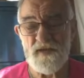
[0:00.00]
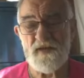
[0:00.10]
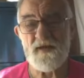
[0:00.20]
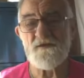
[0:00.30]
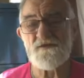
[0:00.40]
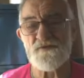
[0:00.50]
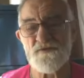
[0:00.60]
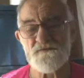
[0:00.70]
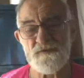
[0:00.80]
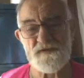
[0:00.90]
aeons
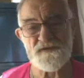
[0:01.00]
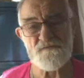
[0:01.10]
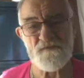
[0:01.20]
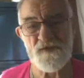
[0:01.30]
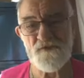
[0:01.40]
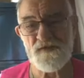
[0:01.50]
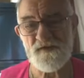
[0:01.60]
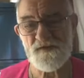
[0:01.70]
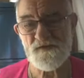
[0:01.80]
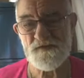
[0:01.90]
of
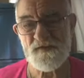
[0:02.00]
experience.